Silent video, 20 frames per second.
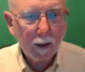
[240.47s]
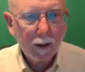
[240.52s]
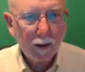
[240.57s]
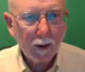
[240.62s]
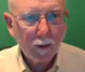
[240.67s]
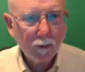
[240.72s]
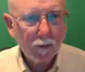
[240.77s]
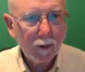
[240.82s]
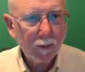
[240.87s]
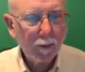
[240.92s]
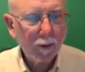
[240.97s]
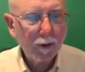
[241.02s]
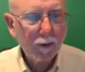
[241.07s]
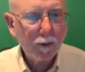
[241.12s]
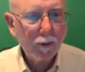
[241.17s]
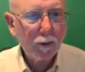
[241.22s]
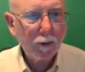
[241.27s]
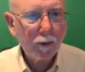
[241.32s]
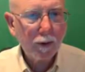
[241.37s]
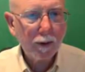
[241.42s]
Now, something
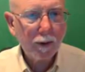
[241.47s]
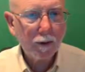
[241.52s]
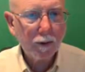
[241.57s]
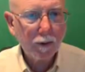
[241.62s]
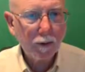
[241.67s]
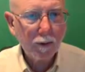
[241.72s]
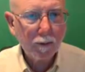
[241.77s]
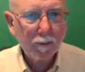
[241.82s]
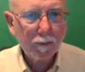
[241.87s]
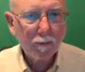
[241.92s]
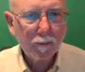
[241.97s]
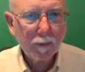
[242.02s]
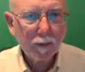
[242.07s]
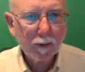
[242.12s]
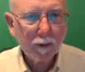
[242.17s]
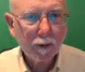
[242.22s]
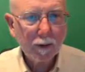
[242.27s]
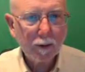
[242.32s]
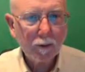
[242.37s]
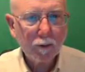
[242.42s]
new here
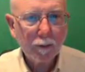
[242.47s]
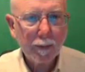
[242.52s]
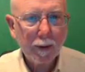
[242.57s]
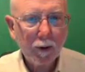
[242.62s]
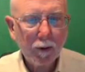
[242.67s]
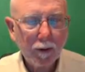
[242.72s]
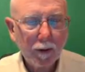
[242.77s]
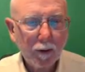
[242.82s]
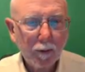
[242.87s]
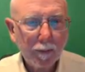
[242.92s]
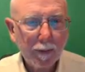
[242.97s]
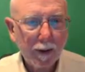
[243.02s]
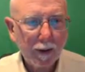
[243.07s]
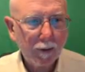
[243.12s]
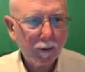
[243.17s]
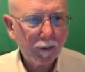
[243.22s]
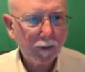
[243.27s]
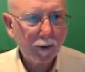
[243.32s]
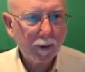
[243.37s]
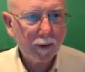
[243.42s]
is a parallel
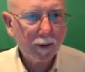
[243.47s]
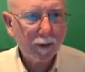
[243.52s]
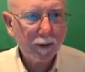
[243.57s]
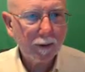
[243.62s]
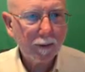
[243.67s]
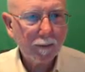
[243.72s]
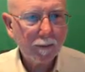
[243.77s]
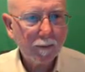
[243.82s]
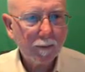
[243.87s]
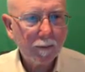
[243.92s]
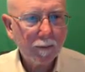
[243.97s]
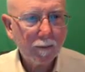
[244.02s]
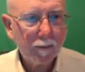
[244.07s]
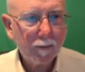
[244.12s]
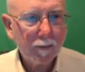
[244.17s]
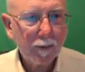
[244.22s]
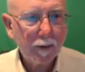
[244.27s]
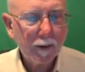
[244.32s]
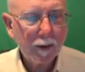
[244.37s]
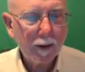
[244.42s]
postulate.
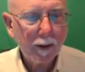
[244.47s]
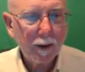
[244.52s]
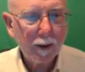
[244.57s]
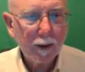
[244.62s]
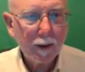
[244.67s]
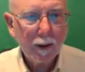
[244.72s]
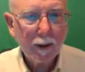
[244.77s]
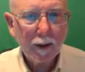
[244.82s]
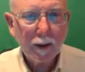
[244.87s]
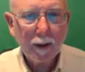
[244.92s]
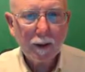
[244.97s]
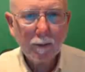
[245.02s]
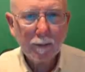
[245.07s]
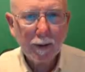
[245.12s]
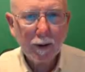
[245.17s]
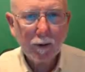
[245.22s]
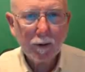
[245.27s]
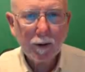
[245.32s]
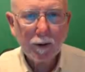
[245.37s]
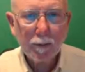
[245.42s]
And the
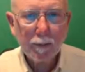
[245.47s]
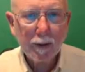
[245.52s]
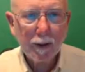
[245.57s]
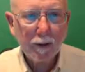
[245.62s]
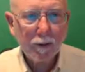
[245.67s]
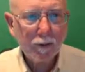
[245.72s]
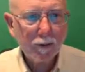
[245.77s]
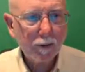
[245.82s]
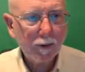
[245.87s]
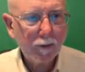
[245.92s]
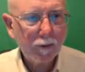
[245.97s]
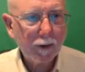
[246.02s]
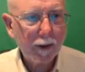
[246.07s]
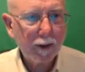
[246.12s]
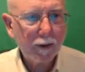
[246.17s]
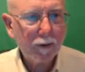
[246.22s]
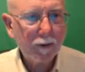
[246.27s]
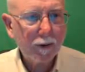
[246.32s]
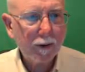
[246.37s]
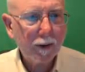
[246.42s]
parallel postulate
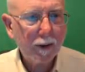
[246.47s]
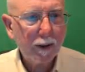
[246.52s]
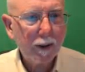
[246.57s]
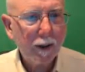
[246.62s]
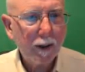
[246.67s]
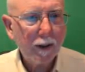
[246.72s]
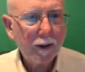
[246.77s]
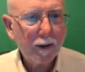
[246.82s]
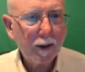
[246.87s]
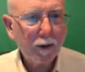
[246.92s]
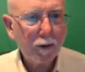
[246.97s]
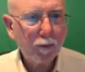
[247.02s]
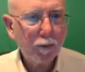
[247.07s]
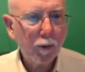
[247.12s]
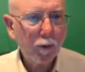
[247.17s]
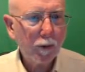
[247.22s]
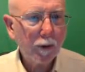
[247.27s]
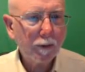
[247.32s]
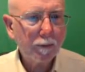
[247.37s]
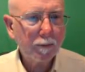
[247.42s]
states that
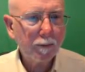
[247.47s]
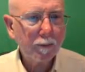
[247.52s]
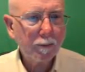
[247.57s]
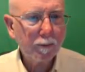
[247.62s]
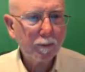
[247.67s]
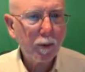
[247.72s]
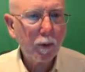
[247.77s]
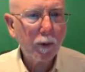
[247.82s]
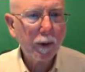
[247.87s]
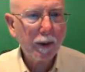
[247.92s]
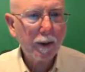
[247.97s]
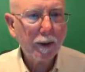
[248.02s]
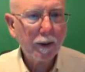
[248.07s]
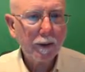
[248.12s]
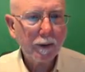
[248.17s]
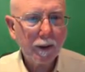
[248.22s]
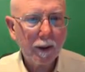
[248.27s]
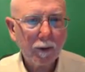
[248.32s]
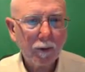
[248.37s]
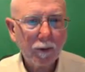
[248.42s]
through a point
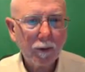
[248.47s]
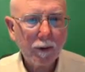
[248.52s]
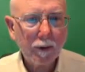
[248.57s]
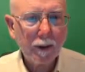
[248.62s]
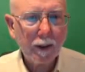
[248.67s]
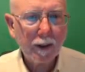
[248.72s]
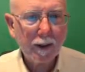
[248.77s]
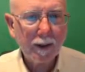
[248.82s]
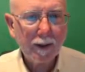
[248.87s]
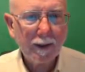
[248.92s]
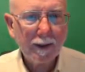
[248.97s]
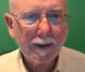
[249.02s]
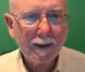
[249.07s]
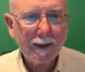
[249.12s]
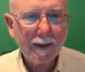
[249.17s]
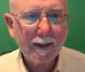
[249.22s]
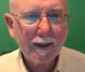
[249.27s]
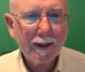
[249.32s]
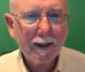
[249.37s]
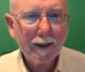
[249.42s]
not on a line,
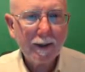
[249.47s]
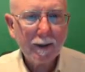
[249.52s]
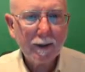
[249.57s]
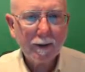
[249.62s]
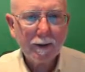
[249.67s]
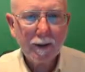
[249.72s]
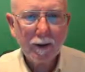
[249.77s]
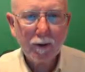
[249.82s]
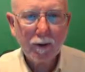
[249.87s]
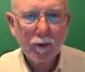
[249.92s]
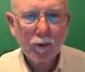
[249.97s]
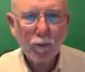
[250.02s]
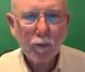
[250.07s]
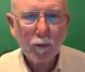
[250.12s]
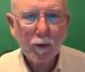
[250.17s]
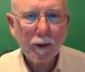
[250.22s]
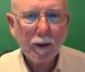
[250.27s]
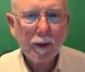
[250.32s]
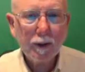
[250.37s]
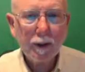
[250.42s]
there is
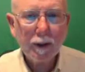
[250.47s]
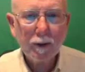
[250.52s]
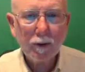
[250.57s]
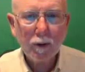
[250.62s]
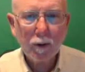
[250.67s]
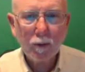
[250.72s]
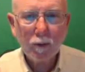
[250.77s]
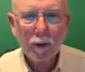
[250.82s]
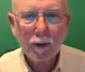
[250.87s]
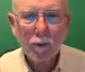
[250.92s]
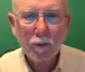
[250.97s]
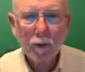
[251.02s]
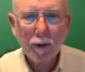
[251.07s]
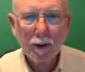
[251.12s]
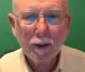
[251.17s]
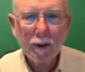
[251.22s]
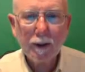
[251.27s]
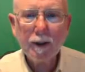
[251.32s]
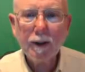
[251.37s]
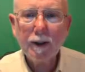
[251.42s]
one and only
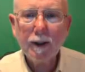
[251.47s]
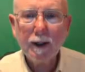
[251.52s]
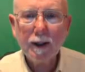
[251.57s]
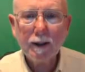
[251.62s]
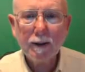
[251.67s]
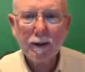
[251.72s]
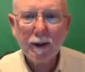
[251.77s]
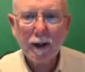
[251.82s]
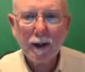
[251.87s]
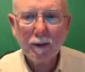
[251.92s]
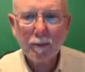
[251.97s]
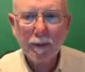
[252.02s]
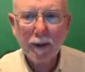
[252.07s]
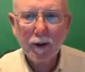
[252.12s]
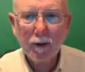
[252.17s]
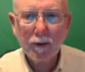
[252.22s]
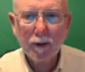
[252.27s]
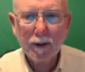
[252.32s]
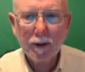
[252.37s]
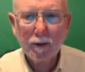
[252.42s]
one line
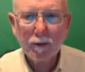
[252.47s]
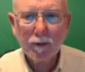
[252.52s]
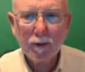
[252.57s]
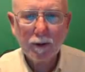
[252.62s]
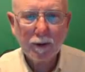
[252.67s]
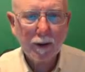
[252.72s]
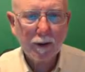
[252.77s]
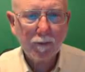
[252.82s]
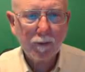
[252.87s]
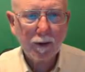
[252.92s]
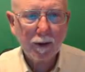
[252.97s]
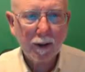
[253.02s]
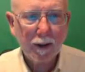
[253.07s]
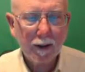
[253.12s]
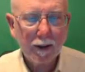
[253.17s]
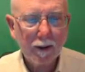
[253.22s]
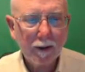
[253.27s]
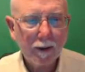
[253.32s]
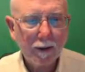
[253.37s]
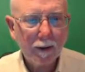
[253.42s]
parallel to the given
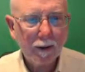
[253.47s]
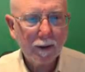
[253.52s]
line.